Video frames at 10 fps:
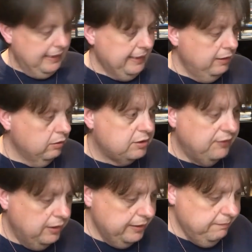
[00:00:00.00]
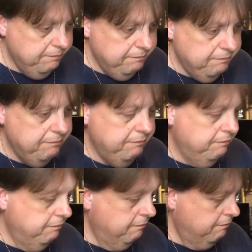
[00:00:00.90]
And it looks fine.
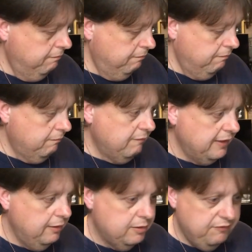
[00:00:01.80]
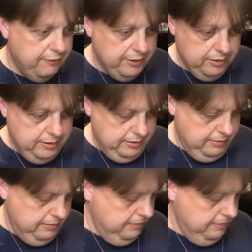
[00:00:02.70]
It looks very good.